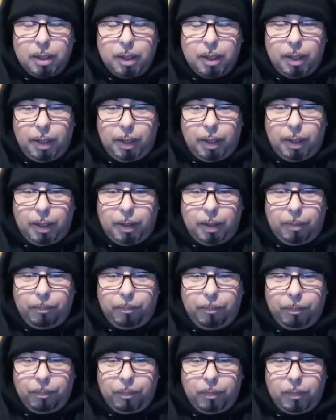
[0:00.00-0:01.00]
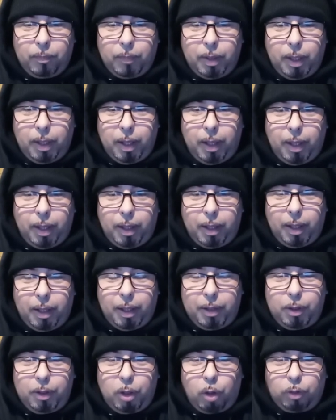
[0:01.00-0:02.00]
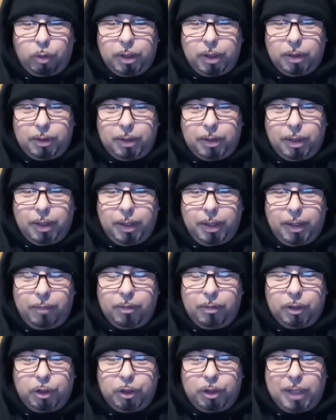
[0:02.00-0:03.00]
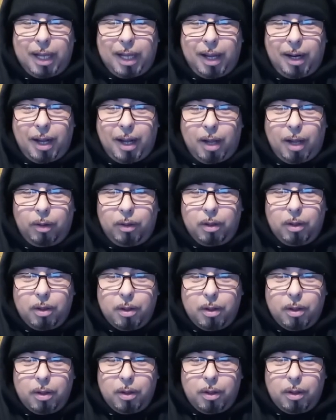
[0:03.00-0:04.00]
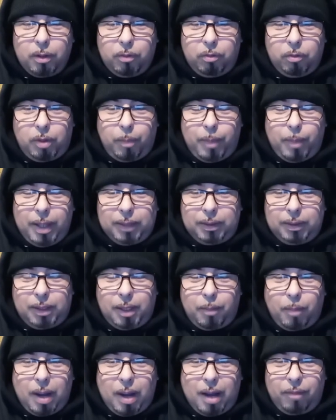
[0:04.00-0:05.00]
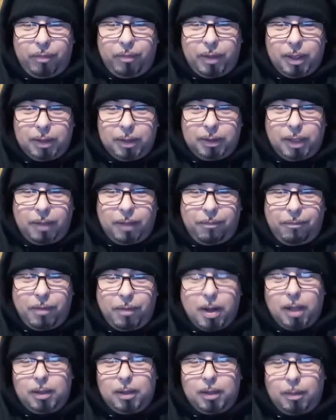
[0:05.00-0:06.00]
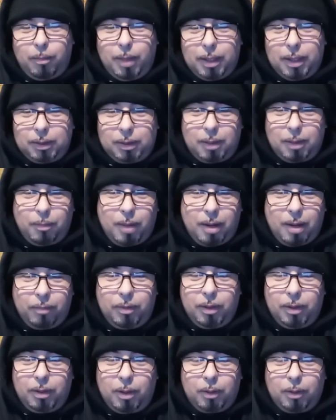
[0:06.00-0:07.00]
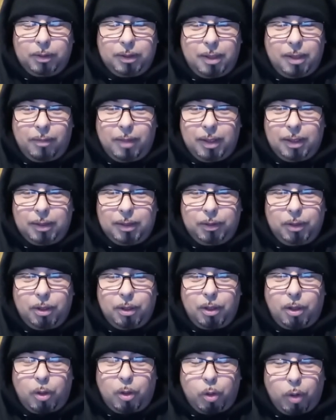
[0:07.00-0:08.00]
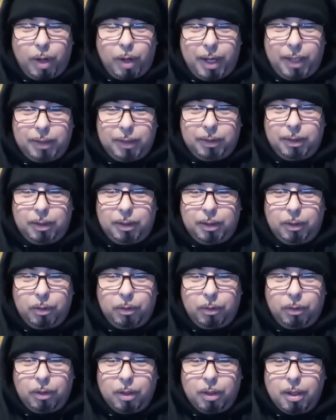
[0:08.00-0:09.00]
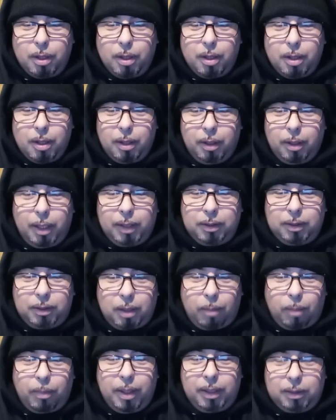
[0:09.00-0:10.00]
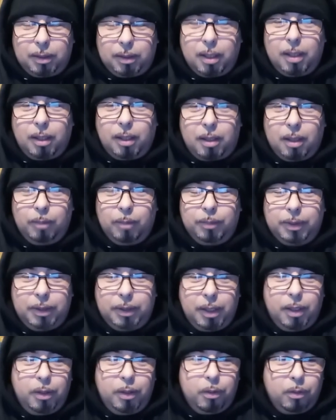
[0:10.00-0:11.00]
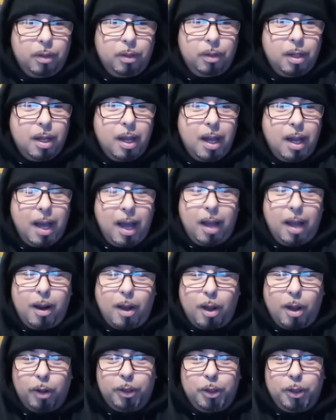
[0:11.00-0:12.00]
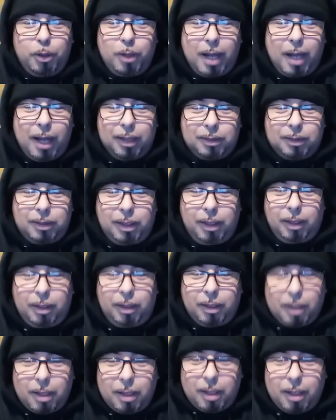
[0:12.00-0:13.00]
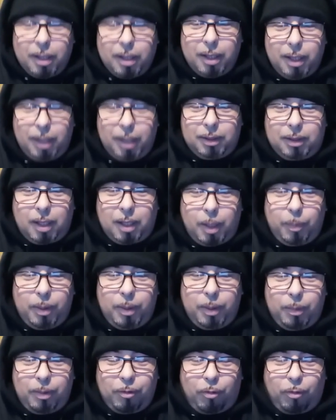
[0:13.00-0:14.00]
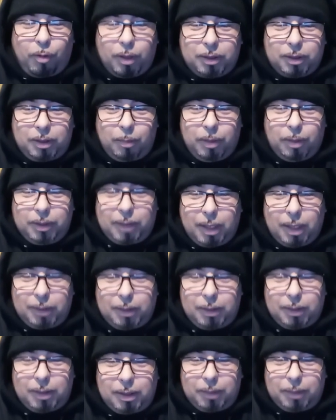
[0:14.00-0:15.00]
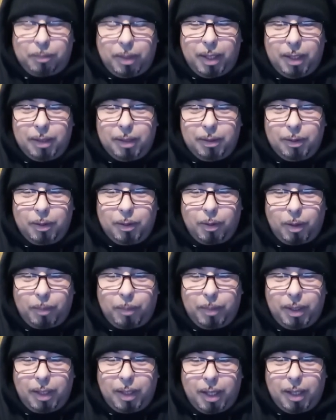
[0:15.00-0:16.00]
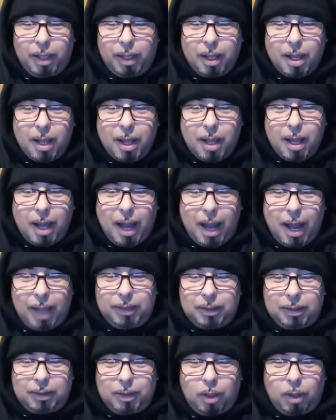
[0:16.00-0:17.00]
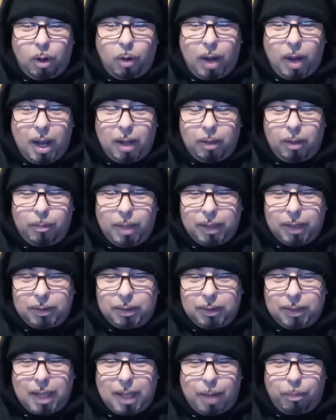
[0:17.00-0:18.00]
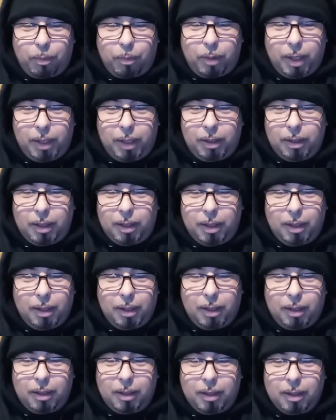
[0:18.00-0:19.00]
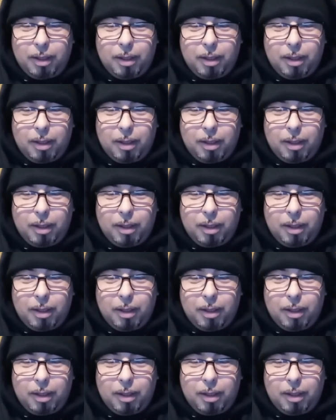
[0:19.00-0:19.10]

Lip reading: And you know, to even shout out the Mexican Mafia and say, fuck the Mexican Mafia, you know, stuff like this. You're crazy, dude. Like, somebody's going to come see you. How long do you guys think it's going to be before someone touches this man? You know what I mean? Like, I just know how the Mexicans operate. And